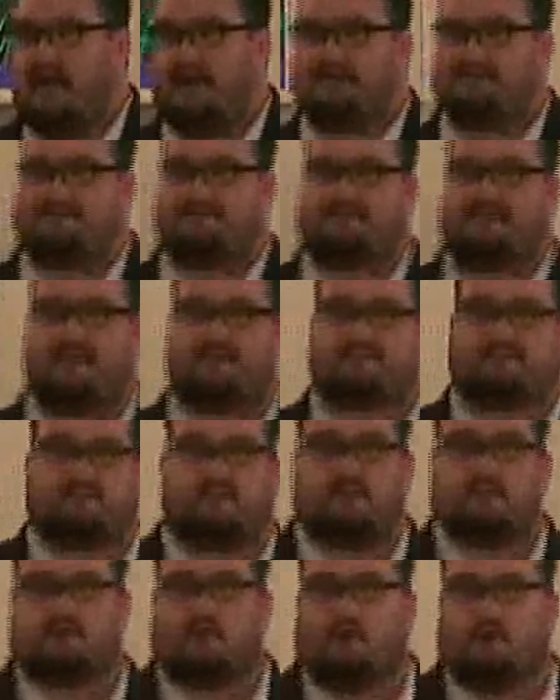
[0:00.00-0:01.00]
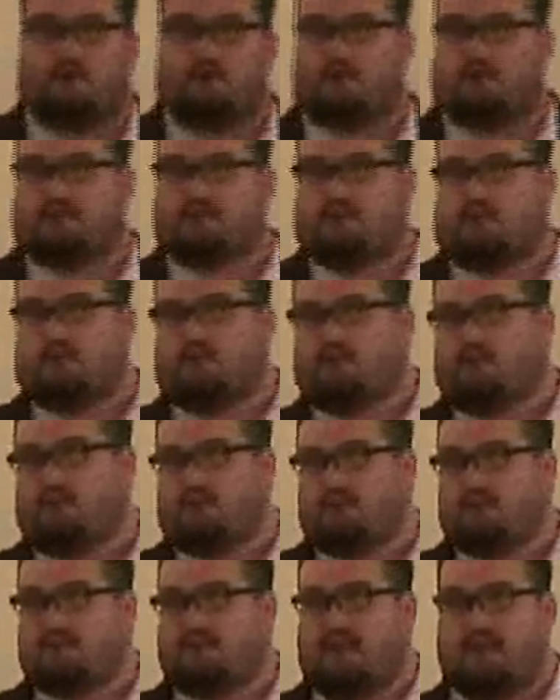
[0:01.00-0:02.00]
and is destined to go to
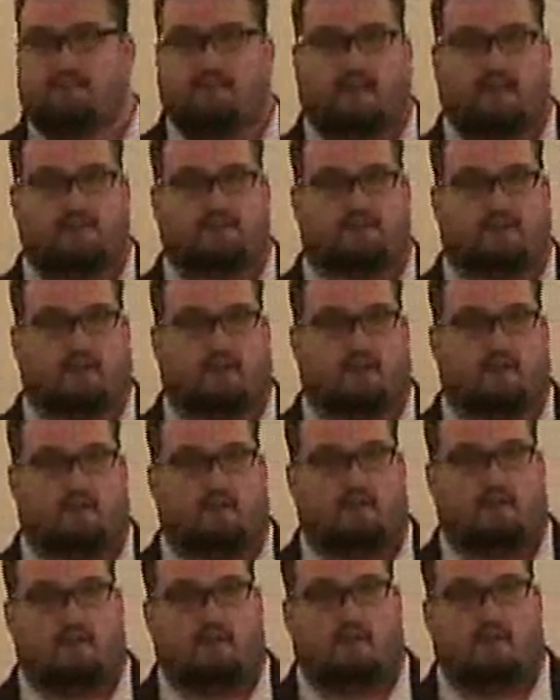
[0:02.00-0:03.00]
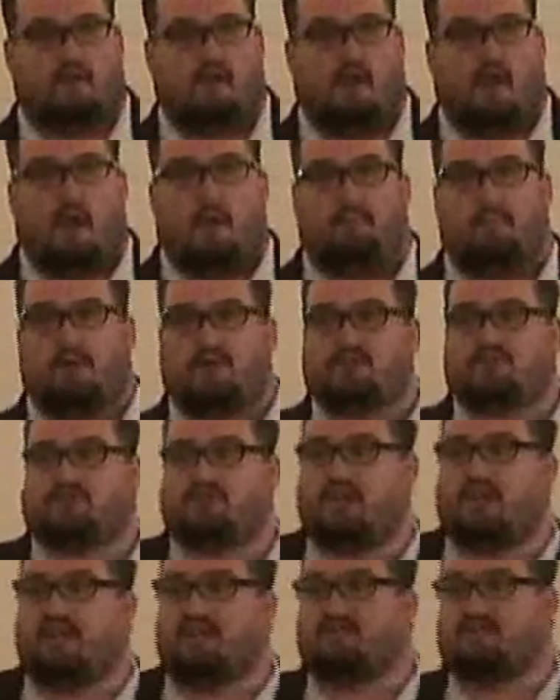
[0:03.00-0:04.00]
eternal damnation. But
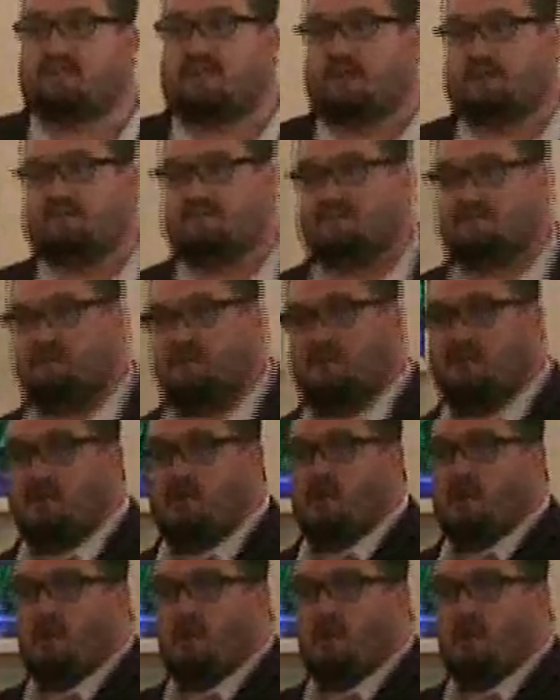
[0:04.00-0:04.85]
Jesus